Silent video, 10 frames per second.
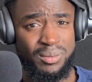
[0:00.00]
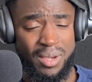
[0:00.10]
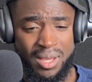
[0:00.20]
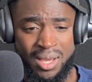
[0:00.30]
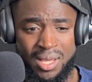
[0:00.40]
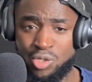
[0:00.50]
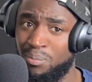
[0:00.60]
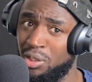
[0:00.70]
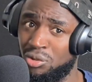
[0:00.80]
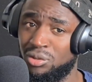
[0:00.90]
It's on
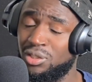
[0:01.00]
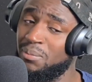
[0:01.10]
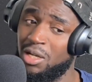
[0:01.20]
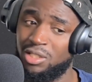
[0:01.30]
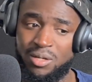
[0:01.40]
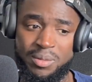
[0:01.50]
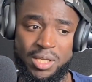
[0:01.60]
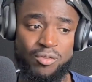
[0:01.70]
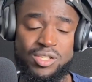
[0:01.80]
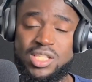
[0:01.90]
Patreon. Check my page. If you
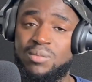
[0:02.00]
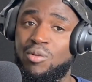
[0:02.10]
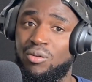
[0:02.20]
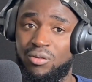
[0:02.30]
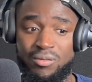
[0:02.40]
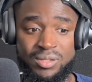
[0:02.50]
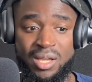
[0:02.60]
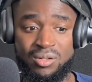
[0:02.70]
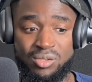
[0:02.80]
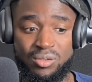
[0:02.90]
want to see more of that
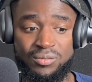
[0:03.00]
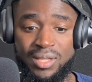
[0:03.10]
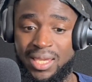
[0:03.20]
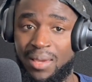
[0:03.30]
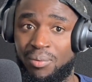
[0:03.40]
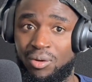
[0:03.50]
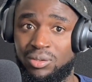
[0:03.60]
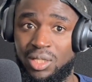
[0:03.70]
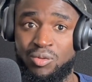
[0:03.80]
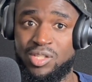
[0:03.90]
kind of stuff that get
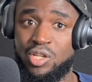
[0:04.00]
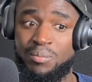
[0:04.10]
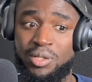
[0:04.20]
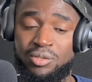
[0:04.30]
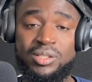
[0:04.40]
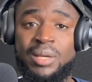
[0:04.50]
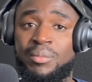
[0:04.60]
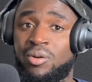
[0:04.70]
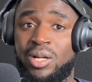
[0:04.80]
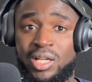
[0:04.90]
blocked and you want to see on Patreon, let me
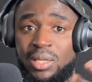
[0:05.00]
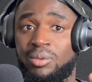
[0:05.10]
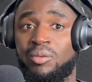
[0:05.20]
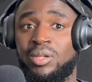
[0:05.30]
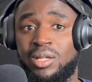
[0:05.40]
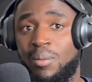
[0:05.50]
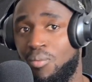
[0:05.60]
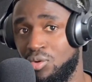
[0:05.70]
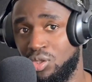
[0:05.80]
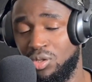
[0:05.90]
know and I'll keep doing it and I'll
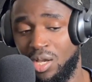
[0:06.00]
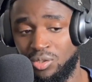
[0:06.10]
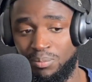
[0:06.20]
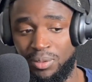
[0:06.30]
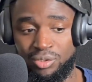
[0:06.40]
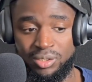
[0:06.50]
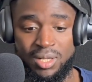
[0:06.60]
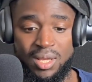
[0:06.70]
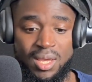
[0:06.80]
post to you guys on Patreon.